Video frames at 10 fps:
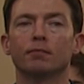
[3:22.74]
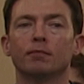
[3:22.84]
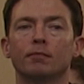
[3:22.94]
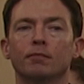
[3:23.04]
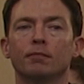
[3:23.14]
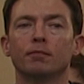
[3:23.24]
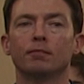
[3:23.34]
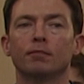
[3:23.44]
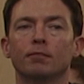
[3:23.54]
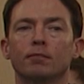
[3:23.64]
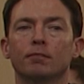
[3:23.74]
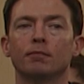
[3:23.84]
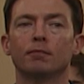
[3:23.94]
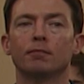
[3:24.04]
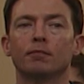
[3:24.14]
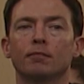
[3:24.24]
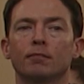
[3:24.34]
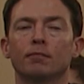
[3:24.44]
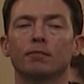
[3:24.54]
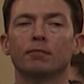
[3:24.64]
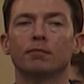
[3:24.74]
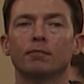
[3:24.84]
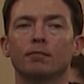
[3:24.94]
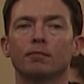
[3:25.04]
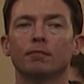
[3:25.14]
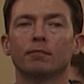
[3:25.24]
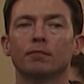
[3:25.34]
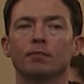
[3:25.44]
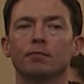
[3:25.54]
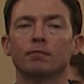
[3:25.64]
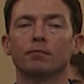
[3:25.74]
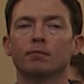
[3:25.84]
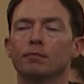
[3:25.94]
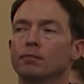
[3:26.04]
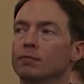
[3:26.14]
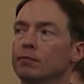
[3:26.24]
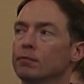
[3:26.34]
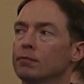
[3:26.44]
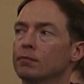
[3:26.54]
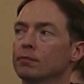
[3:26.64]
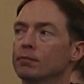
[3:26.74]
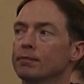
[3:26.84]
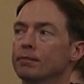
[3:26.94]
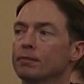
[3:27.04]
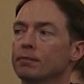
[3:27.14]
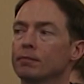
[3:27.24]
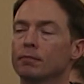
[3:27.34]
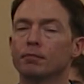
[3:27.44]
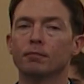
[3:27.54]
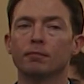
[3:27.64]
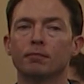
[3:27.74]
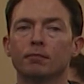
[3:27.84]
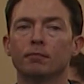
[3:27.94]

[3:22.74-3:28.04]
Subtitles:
The person shown says nothing.